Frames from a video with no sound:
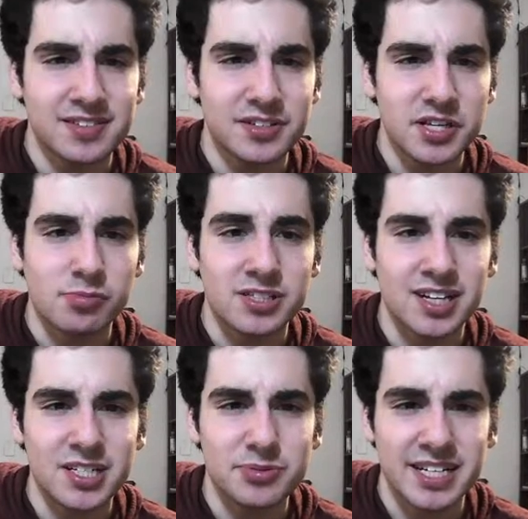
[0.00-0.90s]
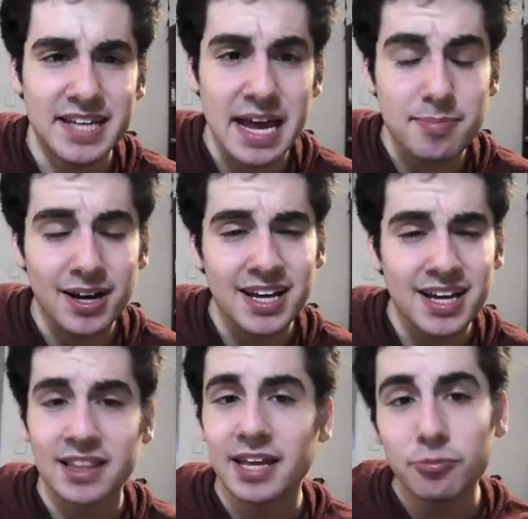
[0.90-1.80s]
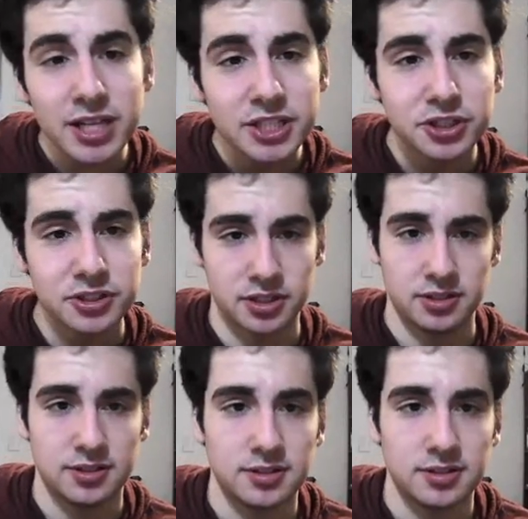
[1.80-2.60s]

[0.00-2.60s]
someone does when they take money and they really shouldn't.